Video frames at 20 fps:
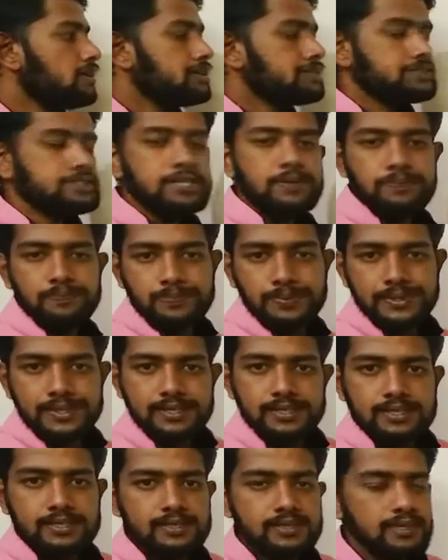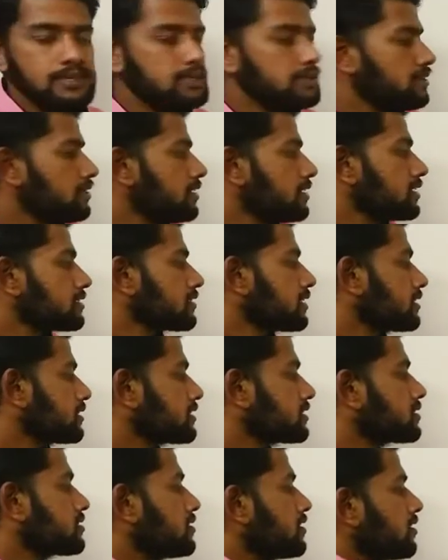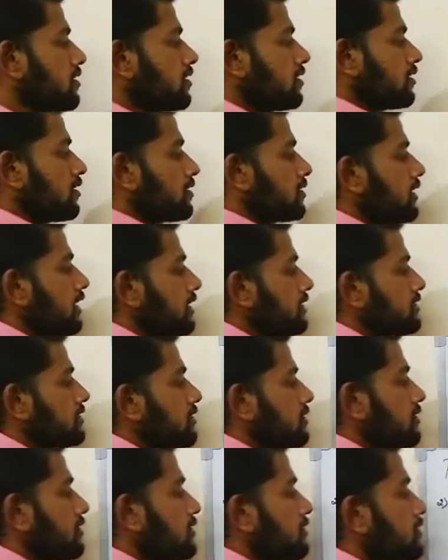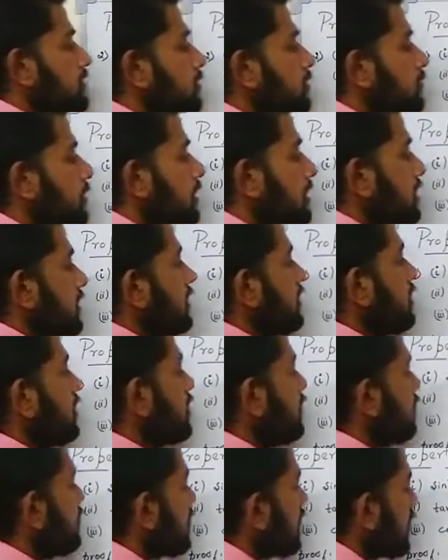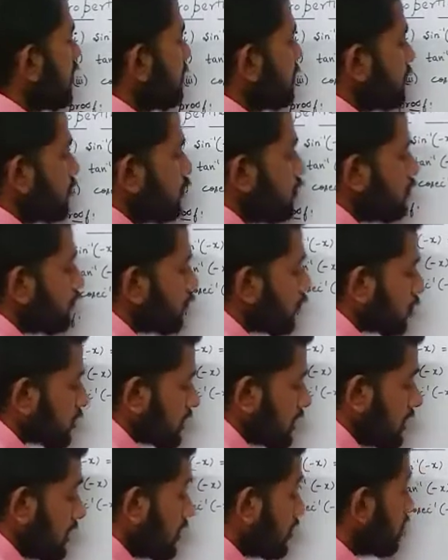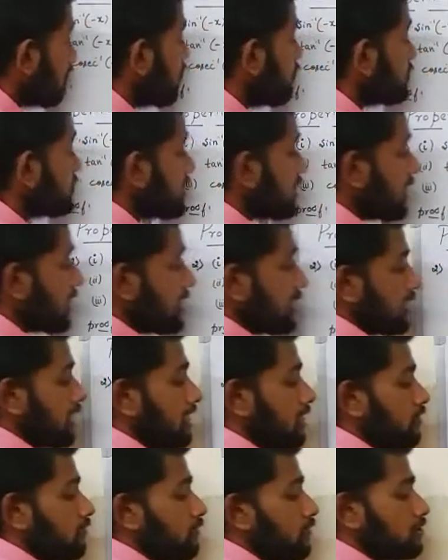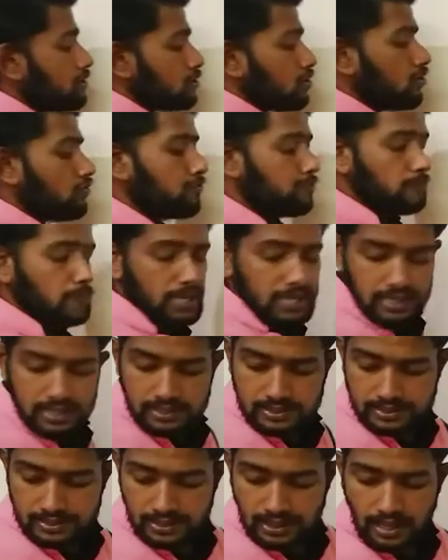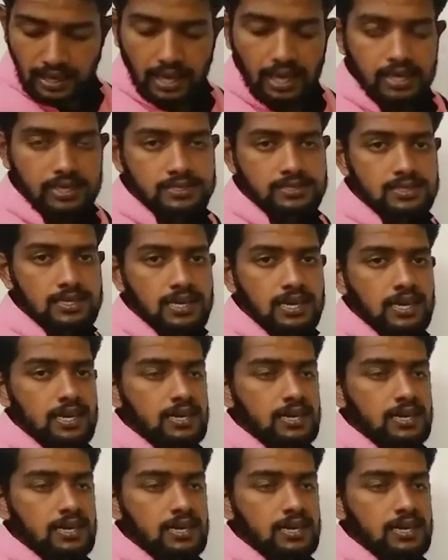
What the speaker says: Simple, isn't it? Next, similarly, we can prove for the cosecant inverse of minus x,